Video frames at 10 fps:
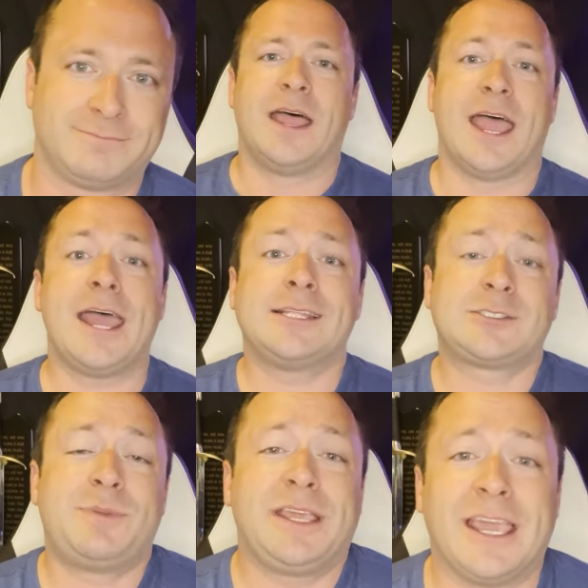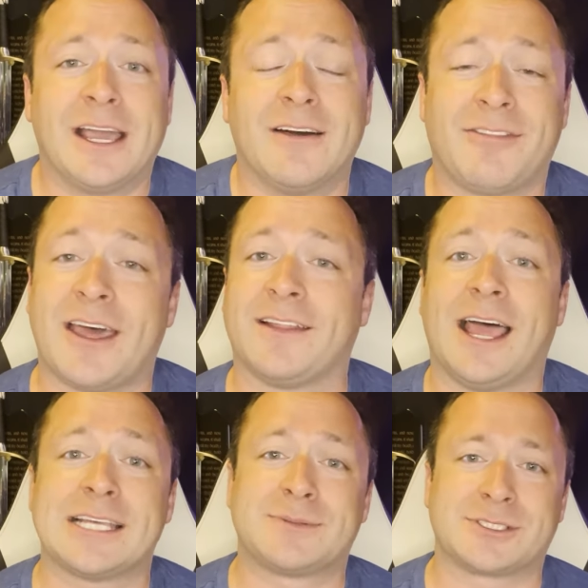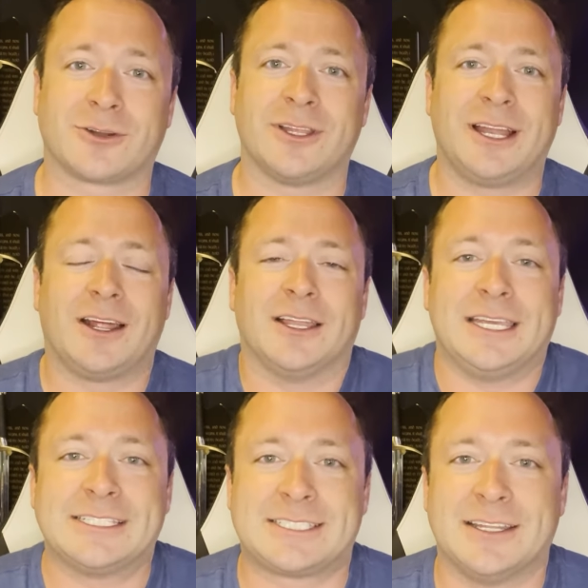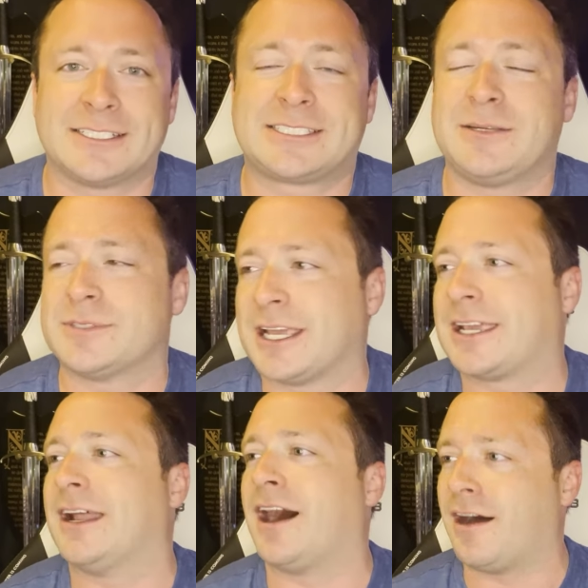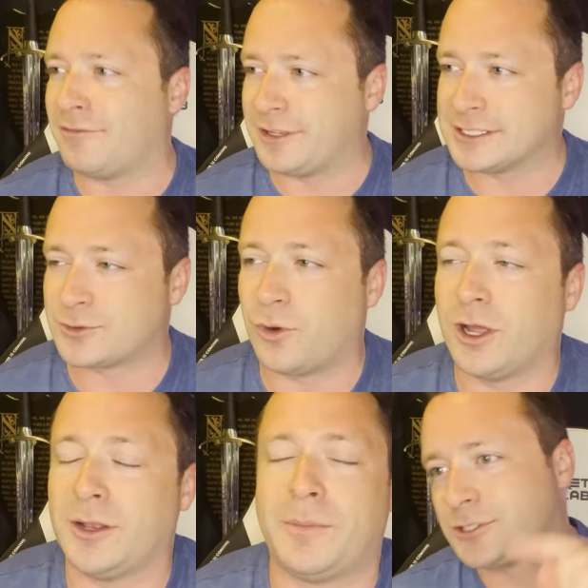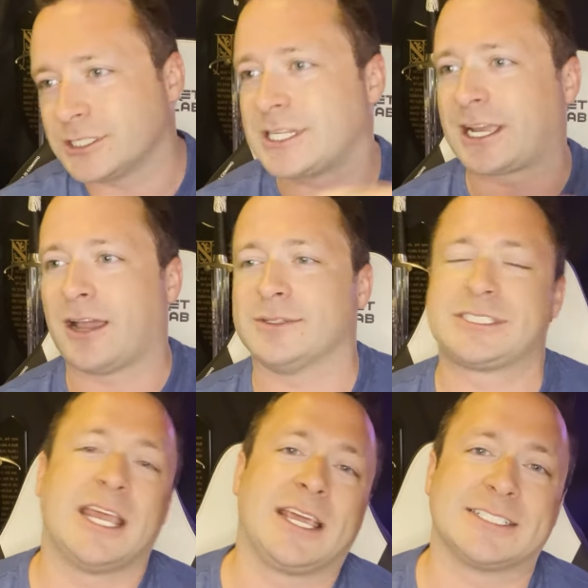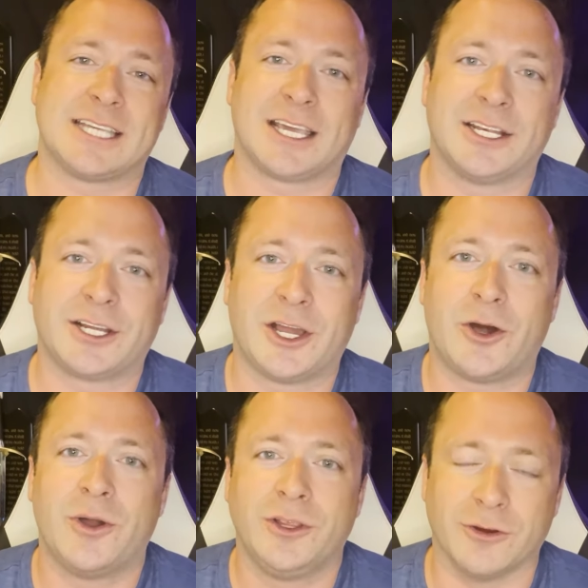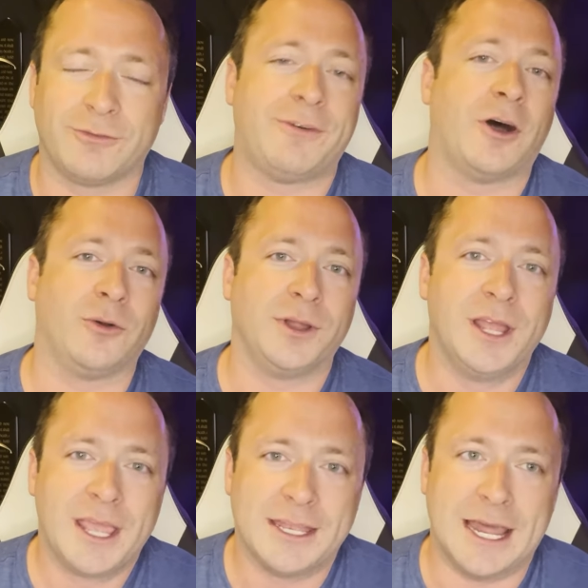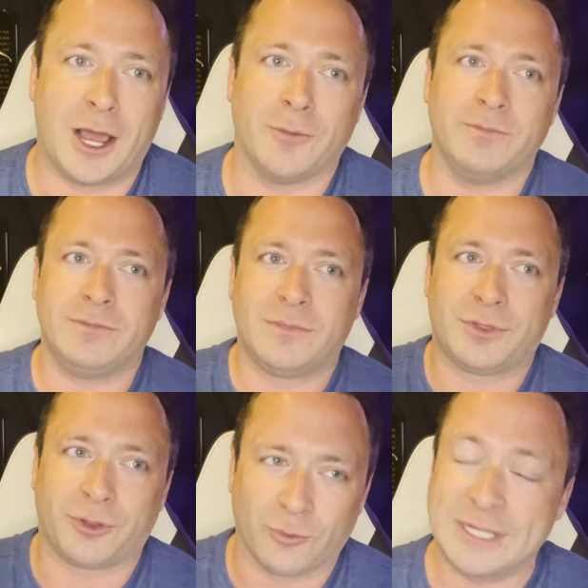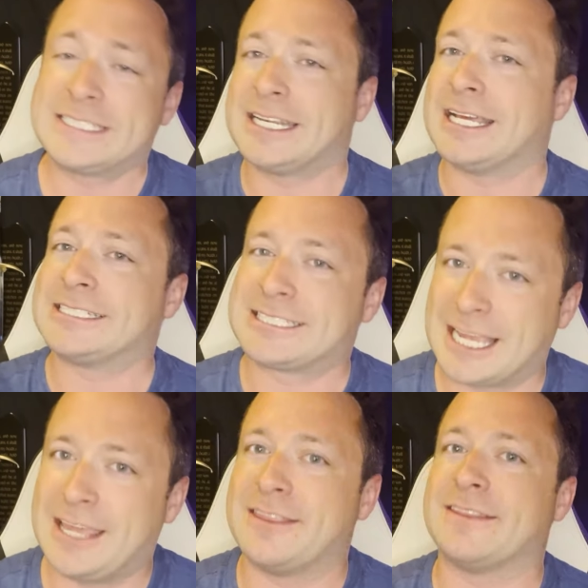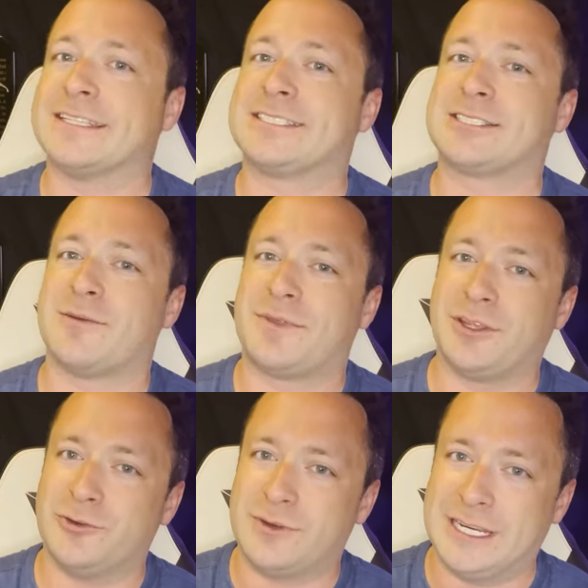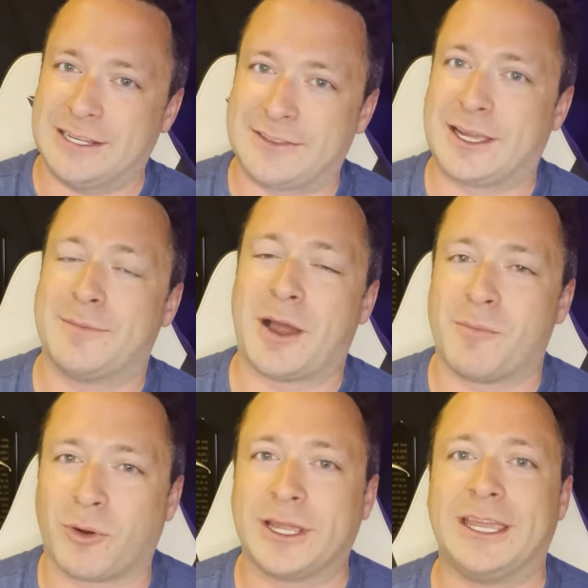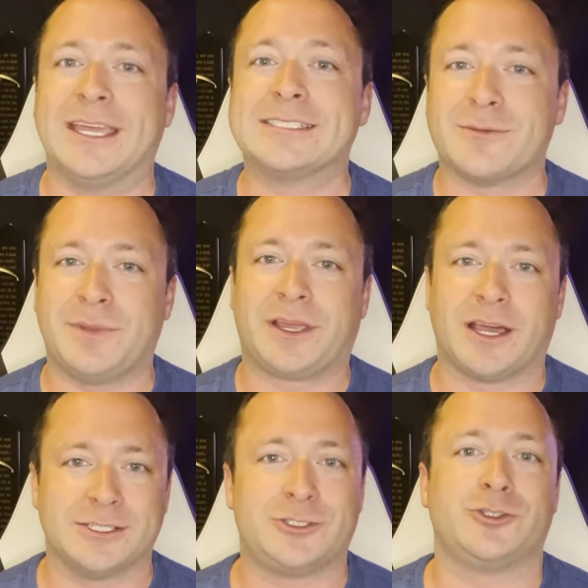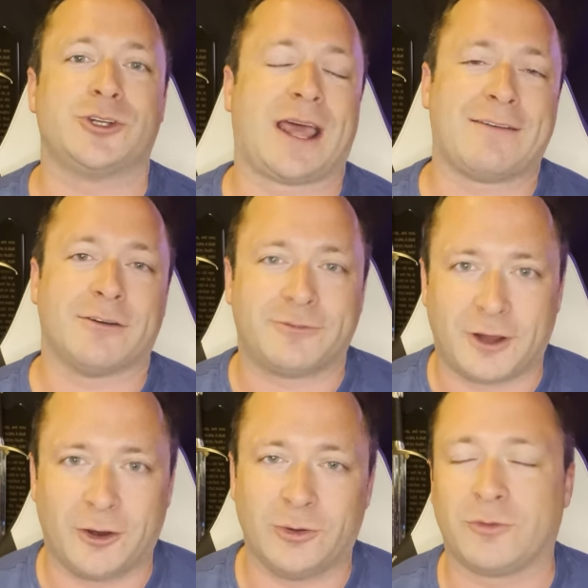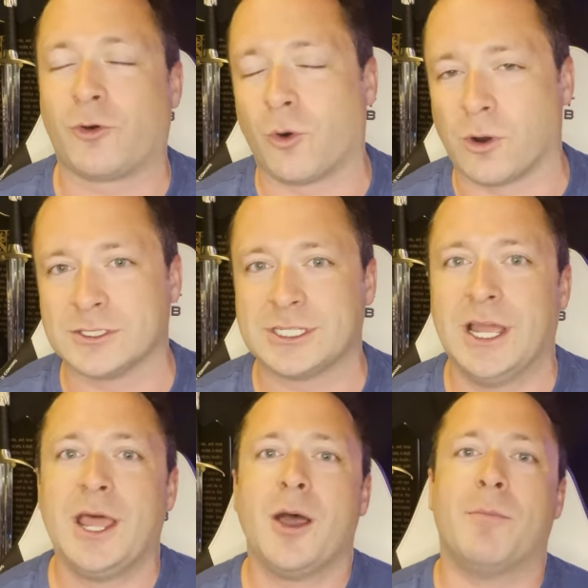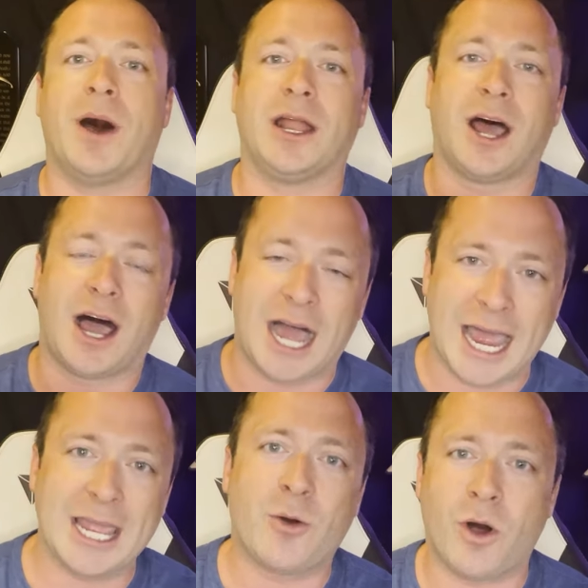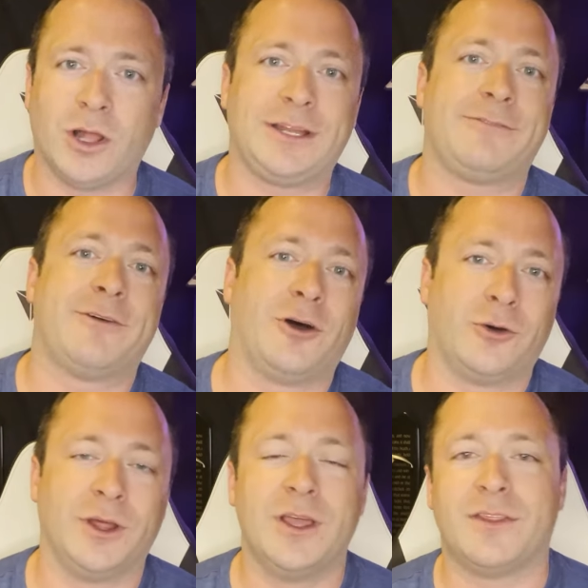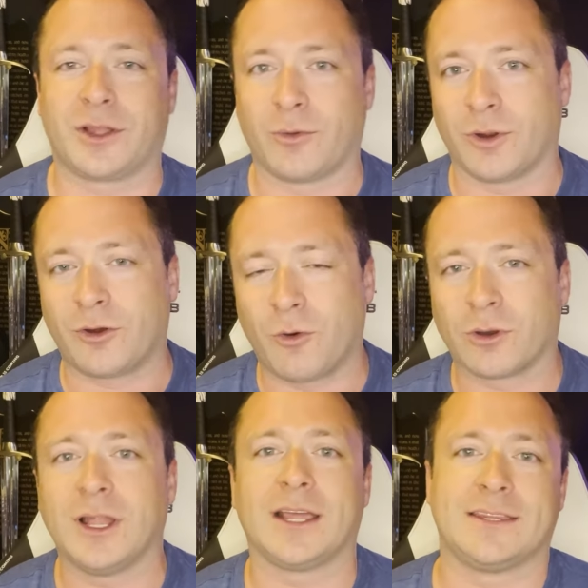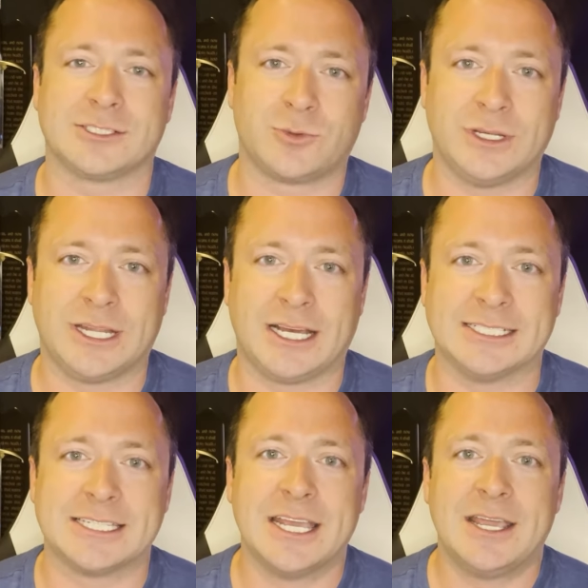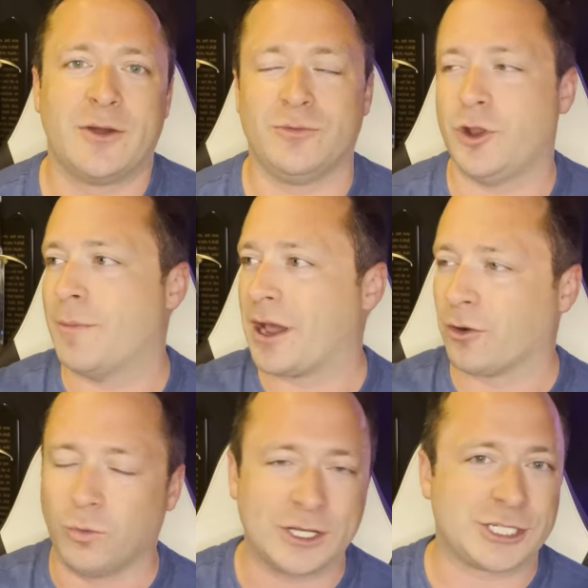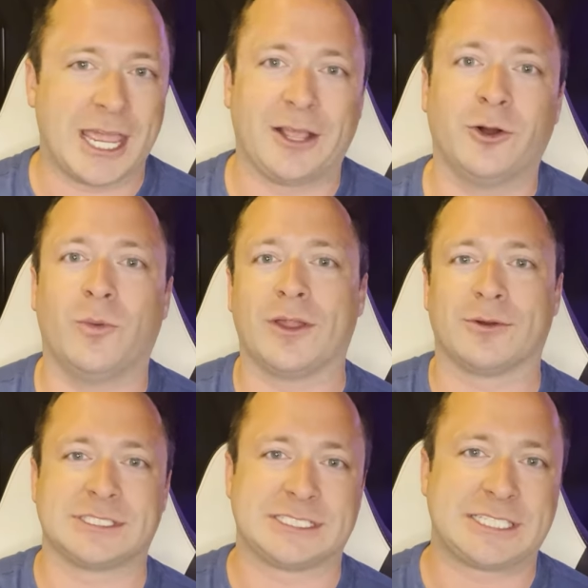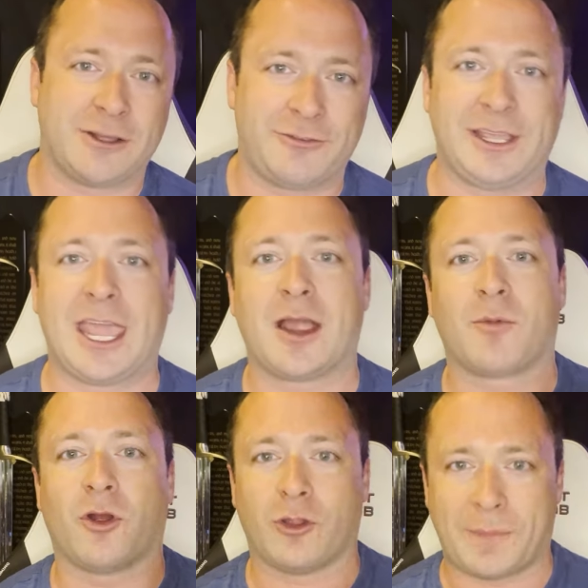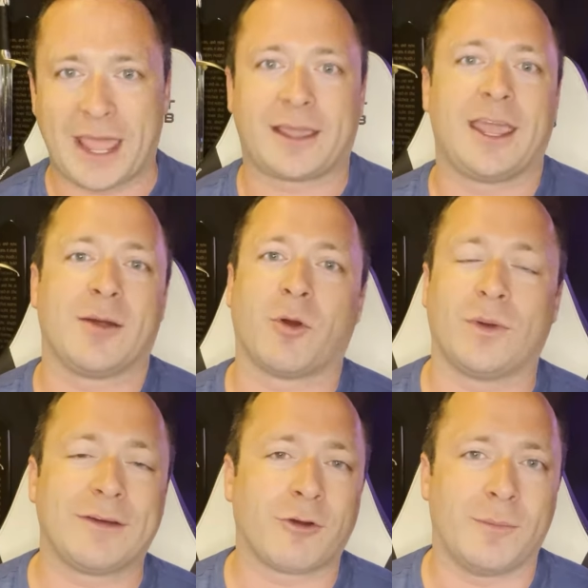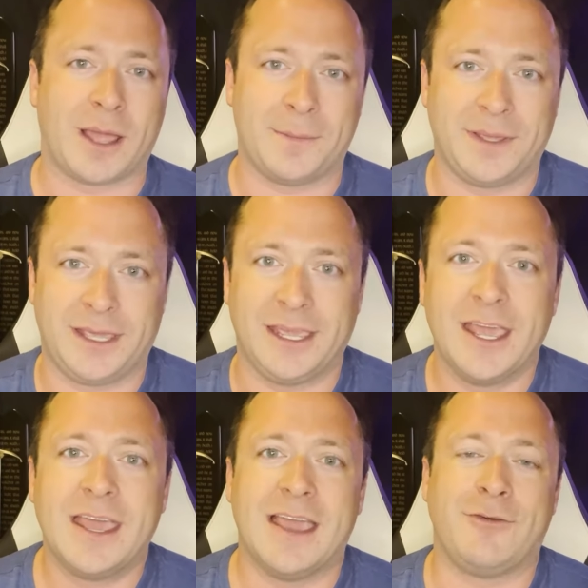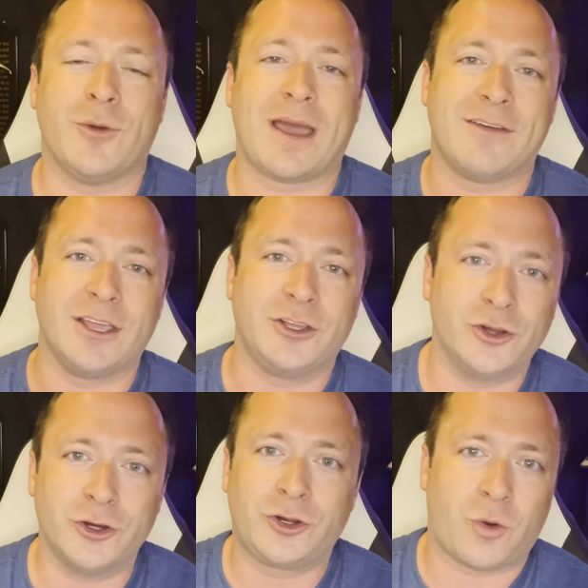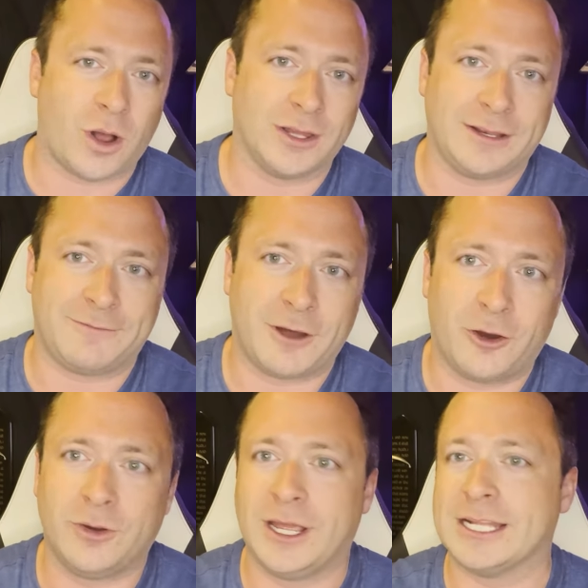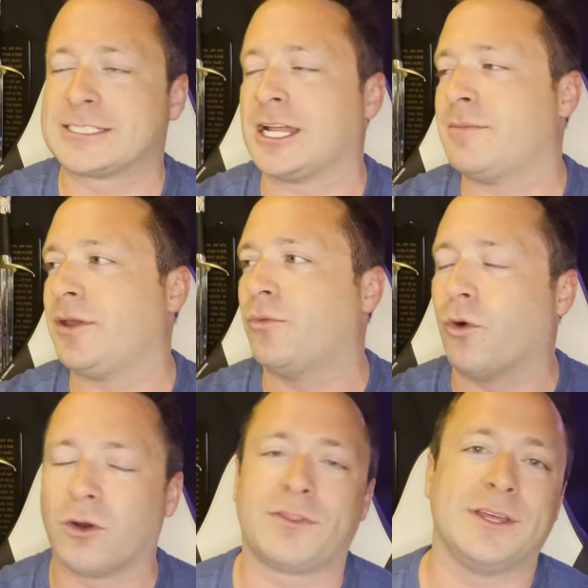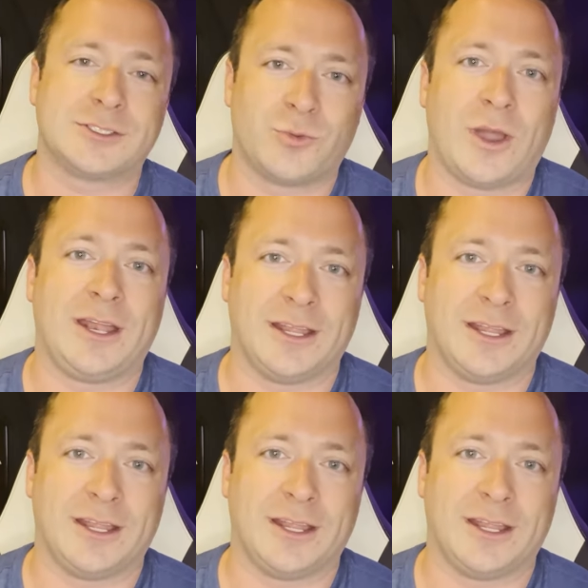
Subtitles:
And speaking of that, last but certainly not least, and this seems like an obvious one, just like I was saying a second ago, your phone. Now, the reason I say that this is something you need to think about bringing isn't because you should have a phone, of course, but a high quality phone that can record like this one does, no matter which angle, whether it's a selfie camera or the back camera, whatever it might be, if you have a good quality phone, it's going to be worth its weight